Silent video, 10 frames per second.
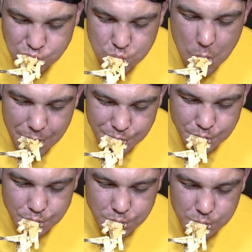
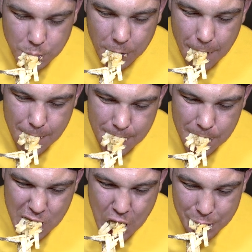Ooh.
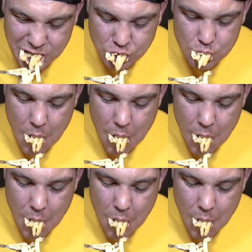Creamy,